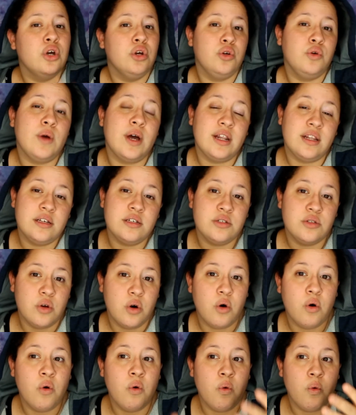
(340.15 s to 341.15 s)
You at least
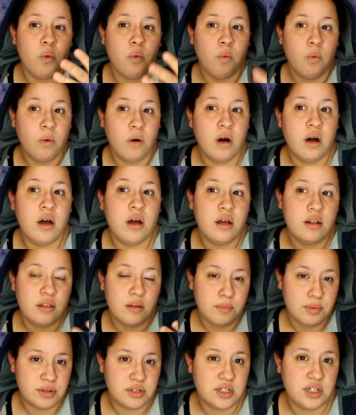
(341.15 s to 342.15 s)
know what the
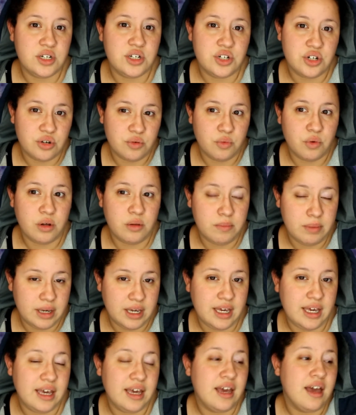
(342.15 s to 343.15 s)
procedure will
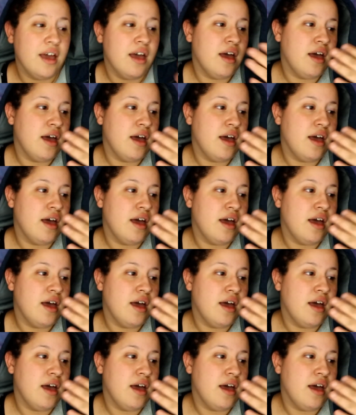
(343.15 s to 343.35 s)
be